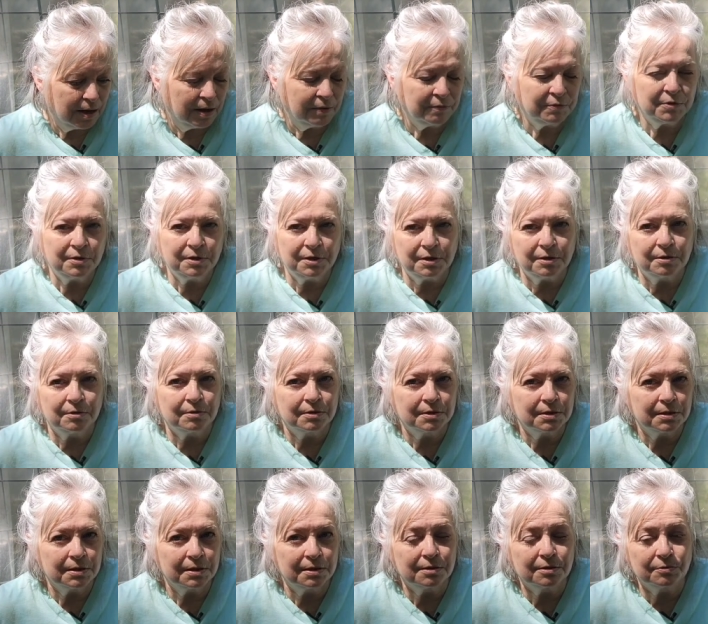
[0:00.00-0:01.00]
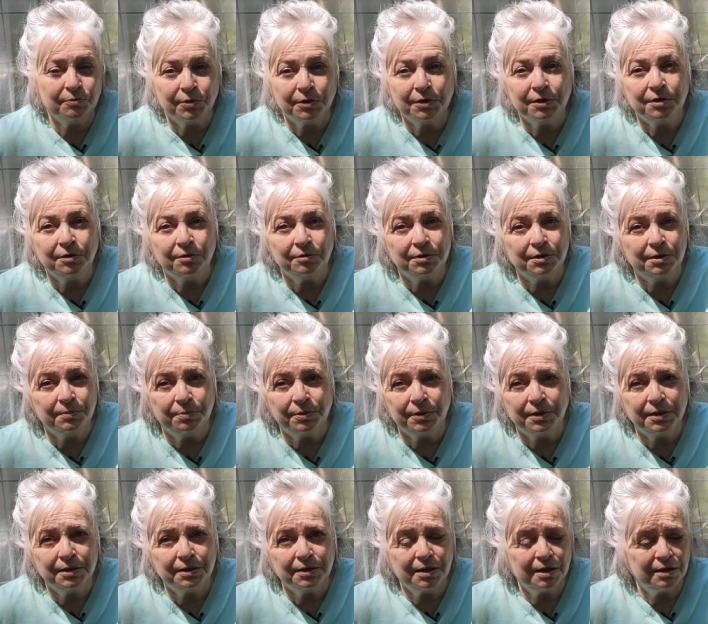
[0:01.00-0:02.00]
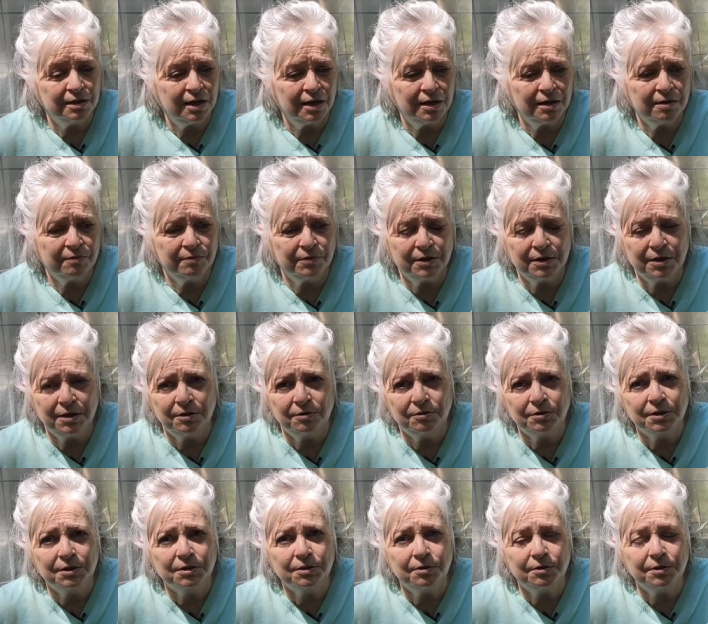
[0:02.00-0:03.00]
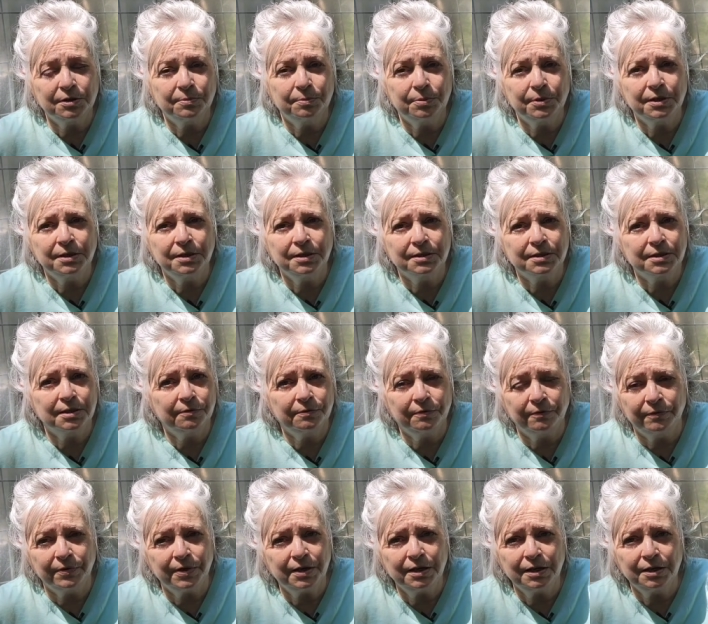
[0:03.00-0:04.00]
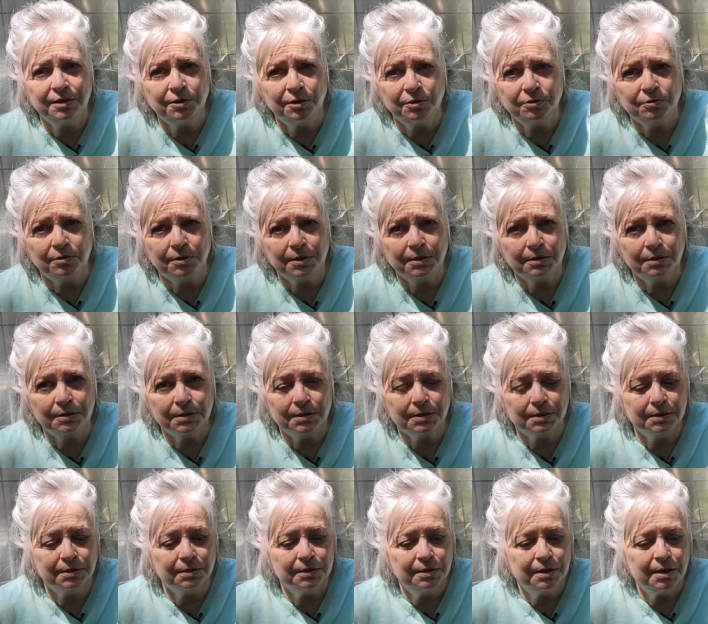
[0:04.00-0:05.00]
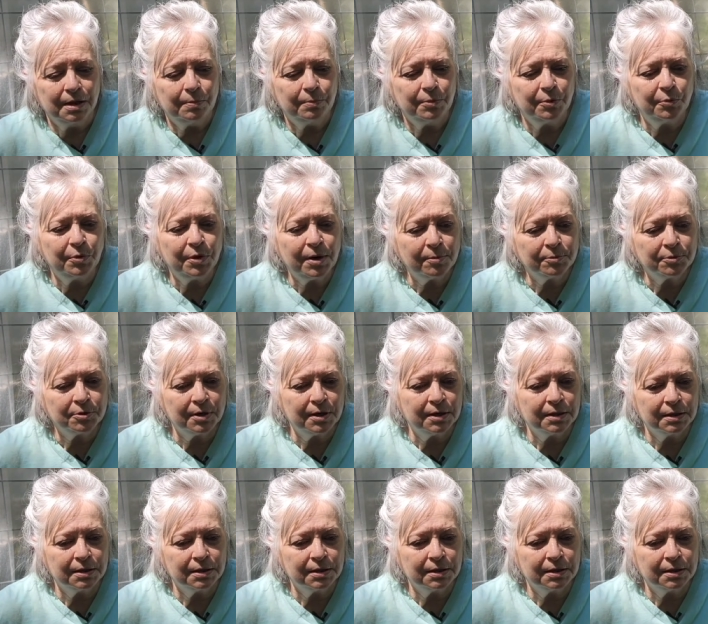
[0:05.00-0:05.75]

after years, it's really going to deplete it, and not even years, it's going to deplete itself of any nutrients. But what I'm